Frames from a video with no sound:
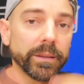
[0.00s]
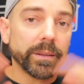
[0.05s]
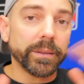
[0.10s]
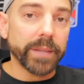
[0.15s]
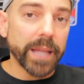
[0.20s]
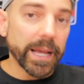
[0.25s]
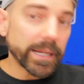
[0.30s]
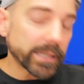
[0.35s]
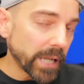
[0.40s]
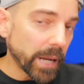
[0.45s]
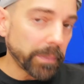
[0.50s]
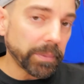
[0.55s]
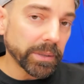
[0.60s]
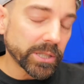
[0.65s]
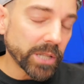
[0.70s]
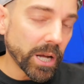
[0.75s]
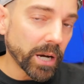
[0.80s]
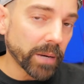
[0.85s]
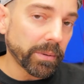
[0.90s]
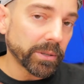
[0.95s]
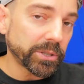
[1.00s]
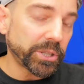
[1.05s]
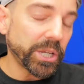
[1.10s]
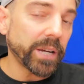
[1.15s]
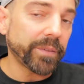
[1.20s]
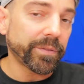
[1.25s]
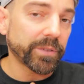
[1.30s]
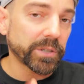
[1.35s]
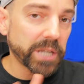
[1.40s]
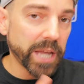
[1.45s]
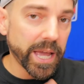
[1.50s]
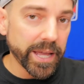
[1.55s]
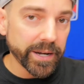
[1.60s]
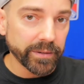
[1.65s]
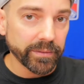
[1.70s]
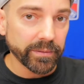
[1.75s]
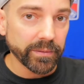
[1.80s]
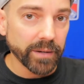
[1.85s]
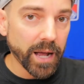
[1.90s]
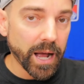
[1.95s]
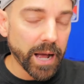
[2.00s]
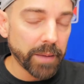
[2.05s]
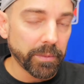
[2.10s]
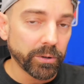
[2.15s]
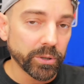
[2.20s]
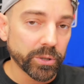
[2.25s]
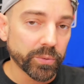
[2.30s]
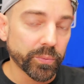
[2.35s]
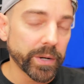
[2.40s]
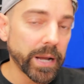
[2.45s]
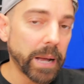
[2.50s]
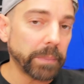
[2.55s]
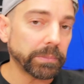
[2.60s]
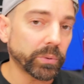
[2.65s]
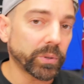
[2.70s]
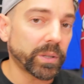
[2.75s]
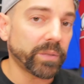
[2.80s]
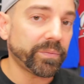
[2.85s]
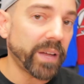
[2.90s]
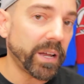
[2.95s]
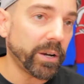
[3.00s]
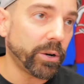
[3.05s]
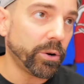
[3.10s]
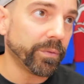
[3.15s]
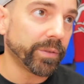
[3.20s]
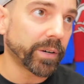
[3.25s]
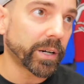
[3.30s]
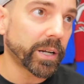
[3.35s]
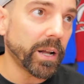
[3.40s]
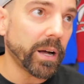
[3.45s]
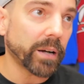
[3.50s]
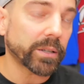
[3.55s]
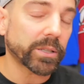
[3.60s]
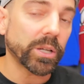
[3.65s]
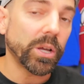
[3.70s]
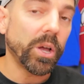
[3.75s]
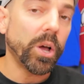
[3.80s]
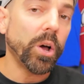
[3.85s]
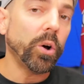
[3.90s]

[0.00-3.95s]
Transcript: Next up, let's talk about Jake Virtanen, um, who's re-upped with the Vancouver Canucks,